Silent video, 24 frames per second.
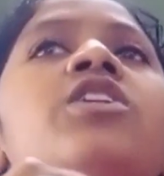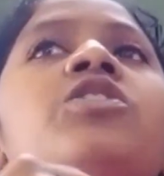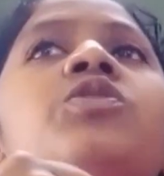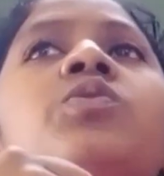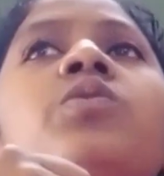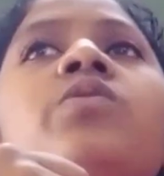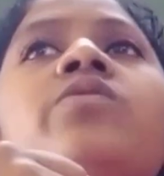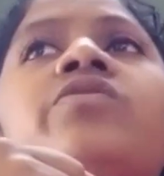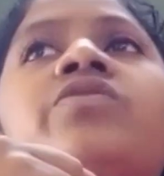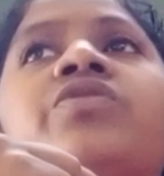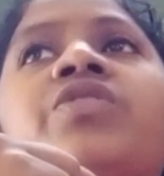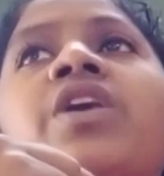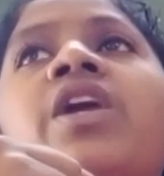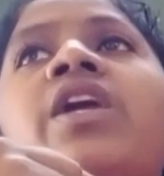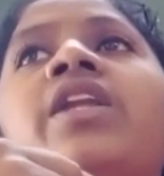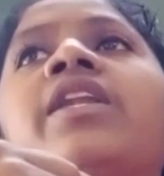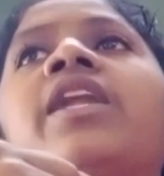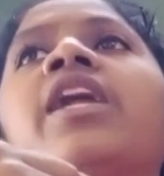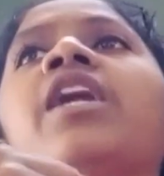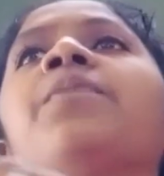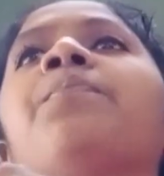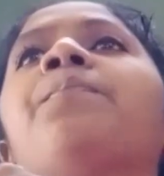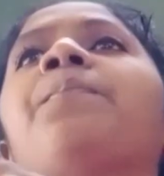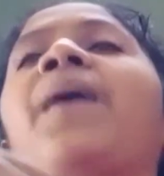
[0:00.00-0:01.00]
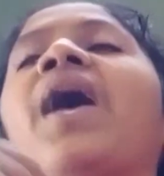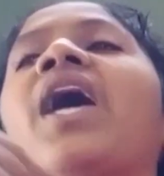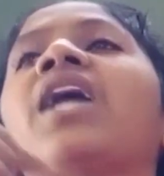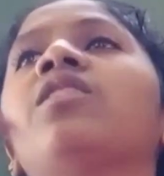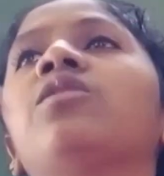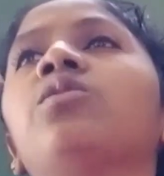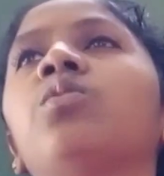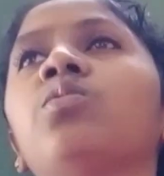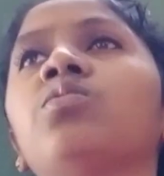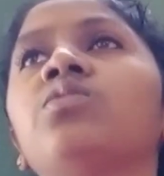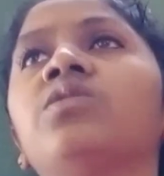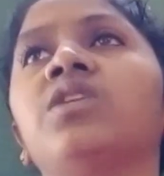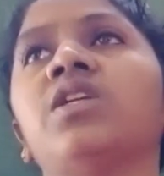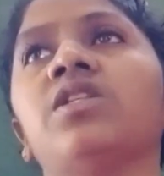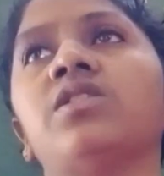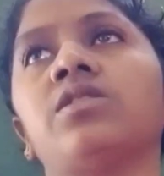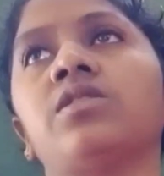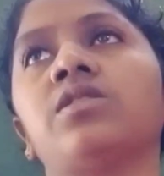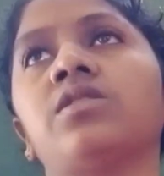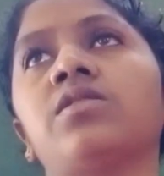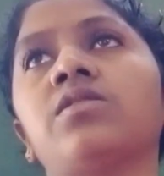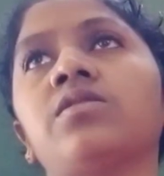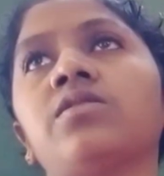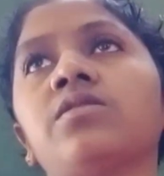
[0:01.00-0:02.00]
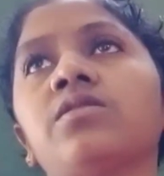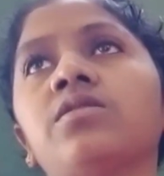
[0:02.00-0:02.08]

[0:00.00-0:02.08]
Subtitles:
associated pathogens